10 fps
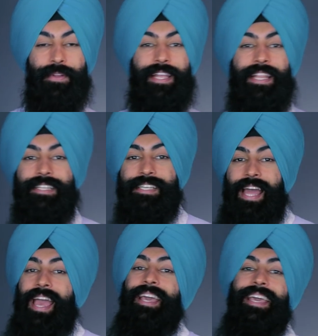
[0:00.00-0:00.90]
we get into
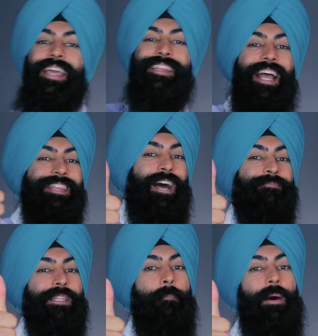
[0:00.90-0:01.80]
that, hit that
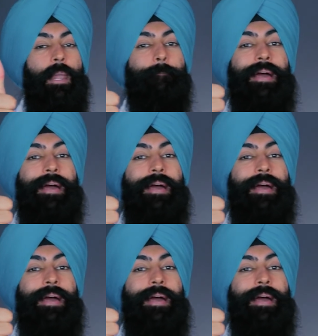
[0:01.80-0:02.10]
thumbs up button